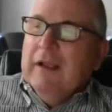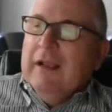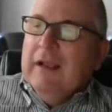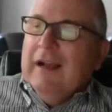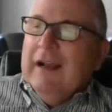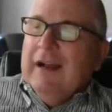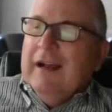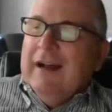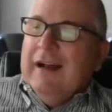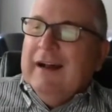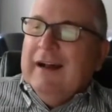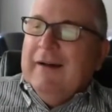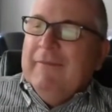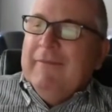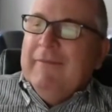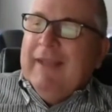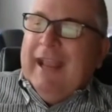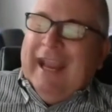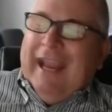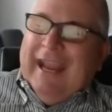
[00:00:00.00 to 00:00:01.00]
um,
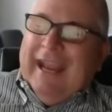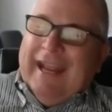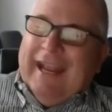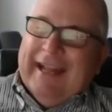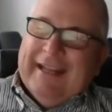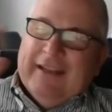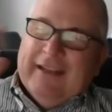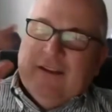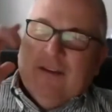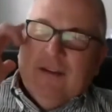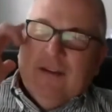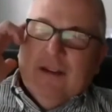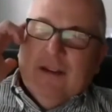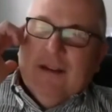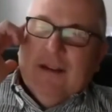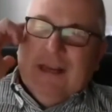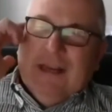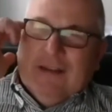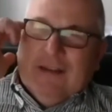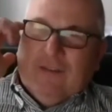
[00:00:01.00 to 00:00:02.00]
and
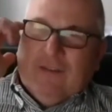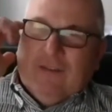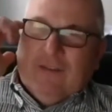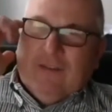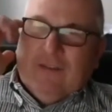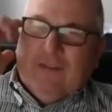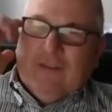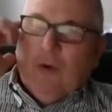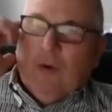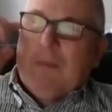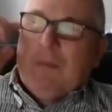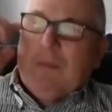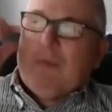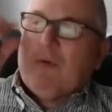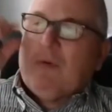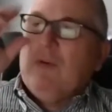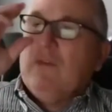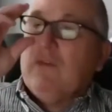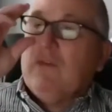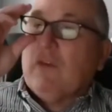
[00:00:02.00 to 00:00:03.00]
it's also
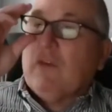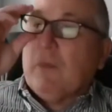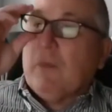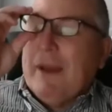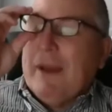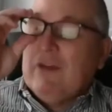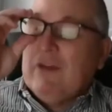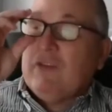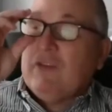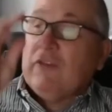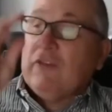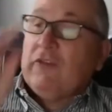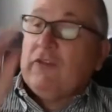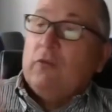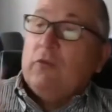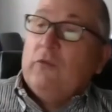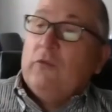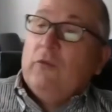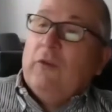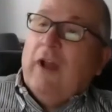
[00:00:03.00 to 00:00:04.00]
approved for patients
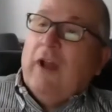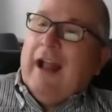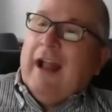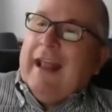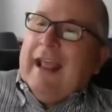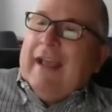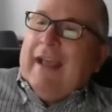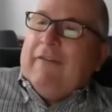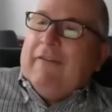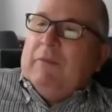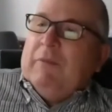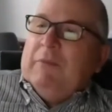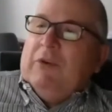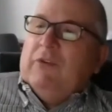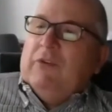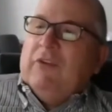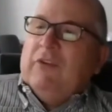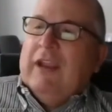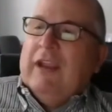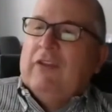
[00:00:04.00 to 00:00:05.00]
who do not have the
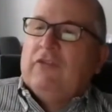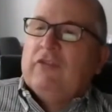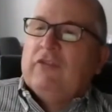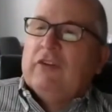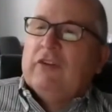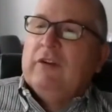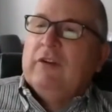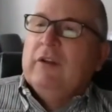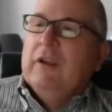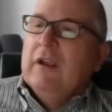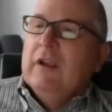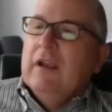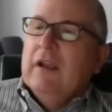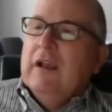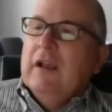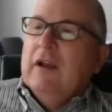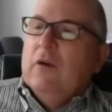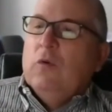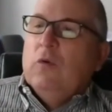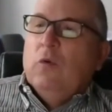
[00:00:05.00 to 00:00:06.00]
mutation
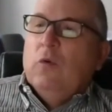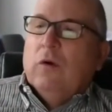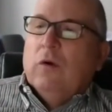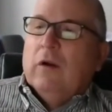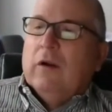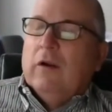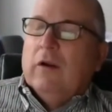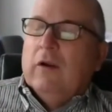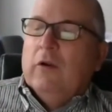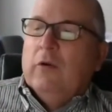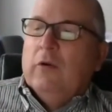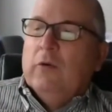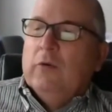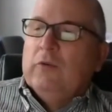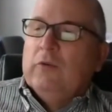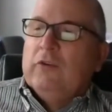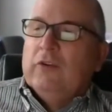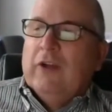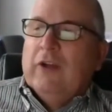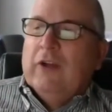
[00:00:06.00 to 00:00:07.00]
or who
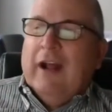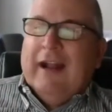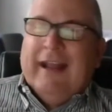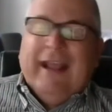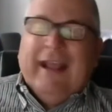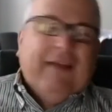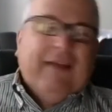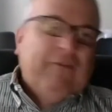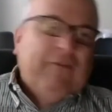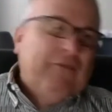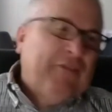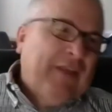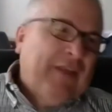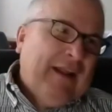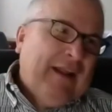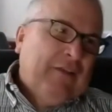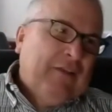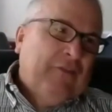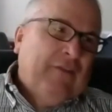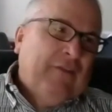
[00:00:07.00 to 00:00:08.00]
do not have
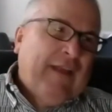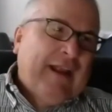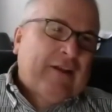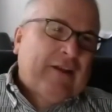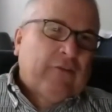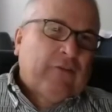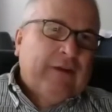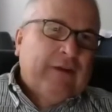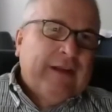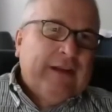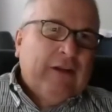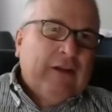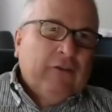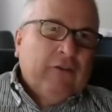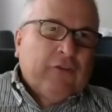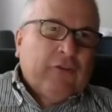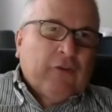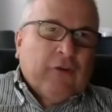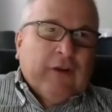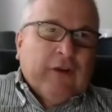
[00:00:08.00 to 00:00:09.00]
satisfactory
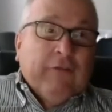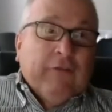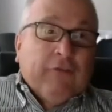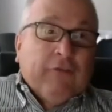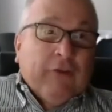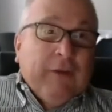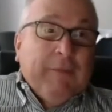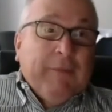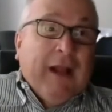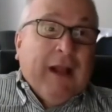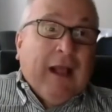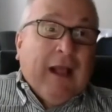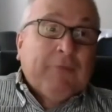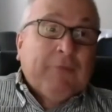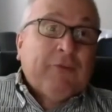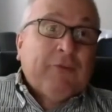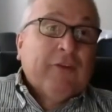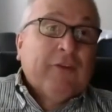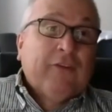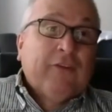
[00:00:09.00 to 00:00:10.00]
alternative treatment
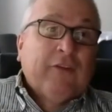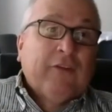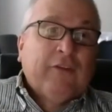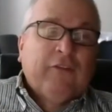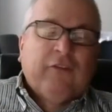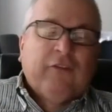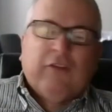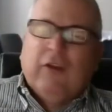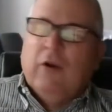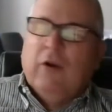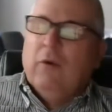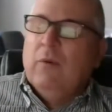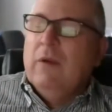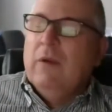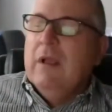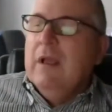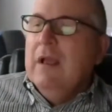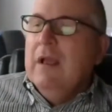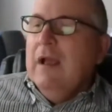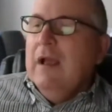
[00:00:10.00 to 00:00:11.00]
options. And so,
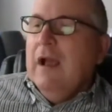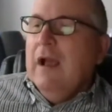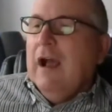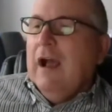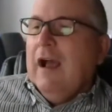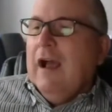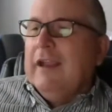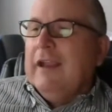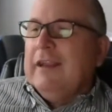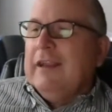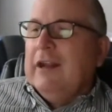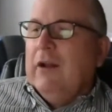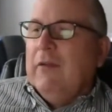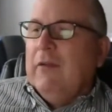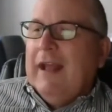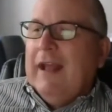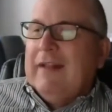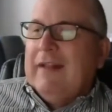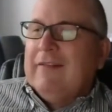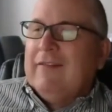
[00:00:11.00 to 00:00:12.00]
uh, you know,
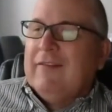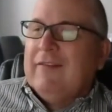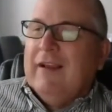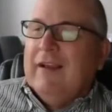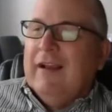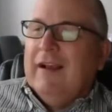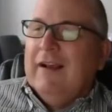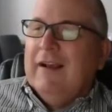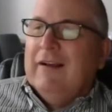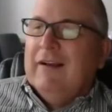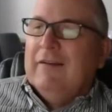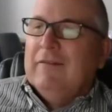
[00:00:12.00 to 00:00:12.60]
that's uh,